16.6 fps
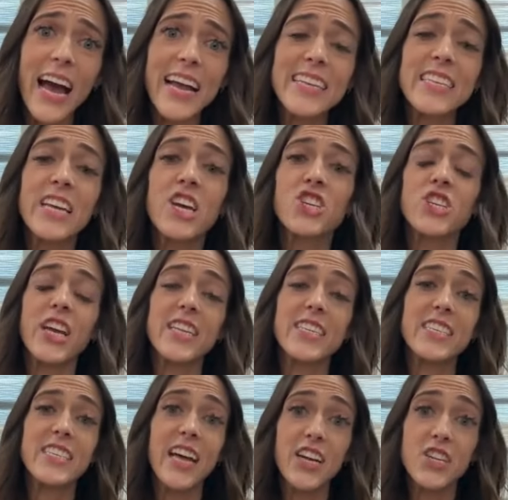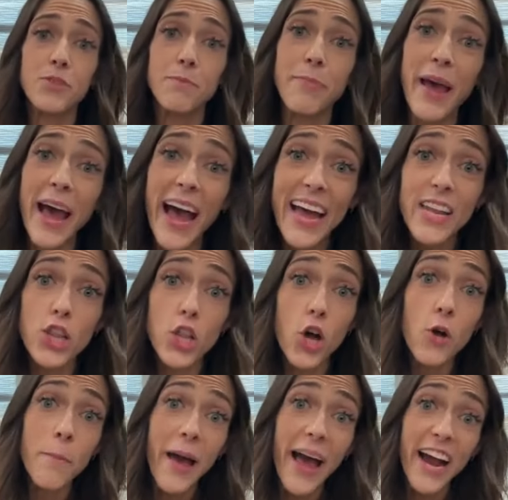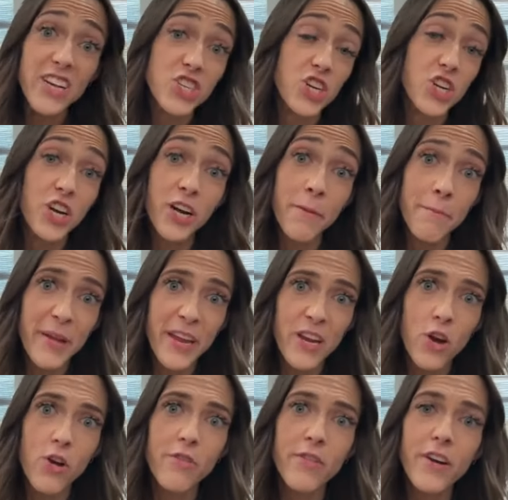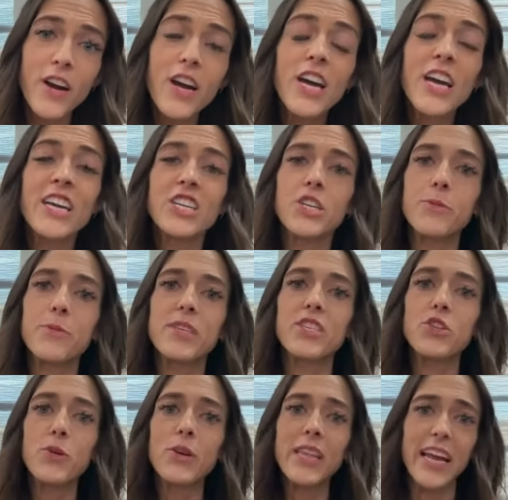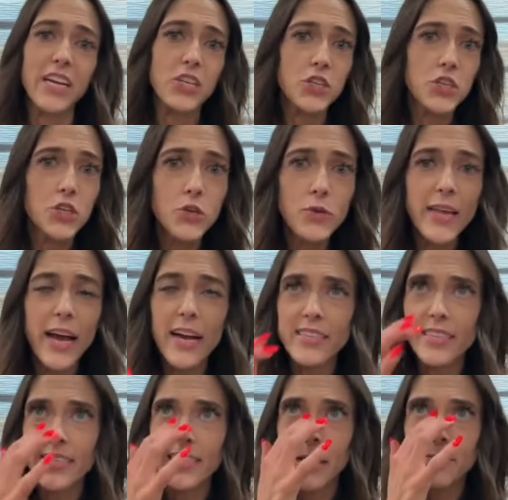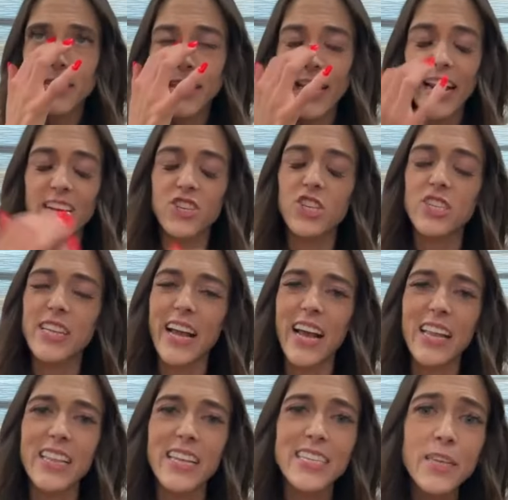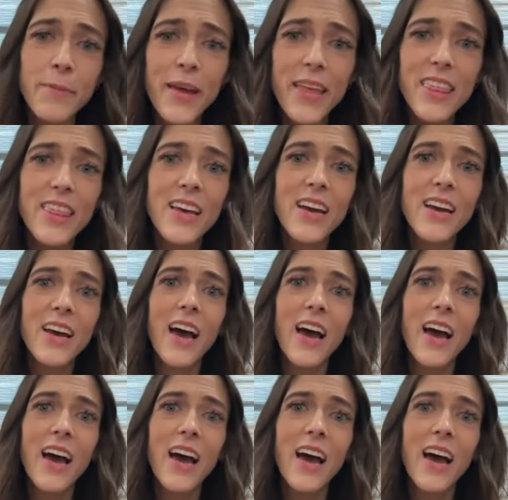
guys. She had such bad low back, she couldn't bend over. She was doing like two thousand steps a day, and she's like, Elizabeth,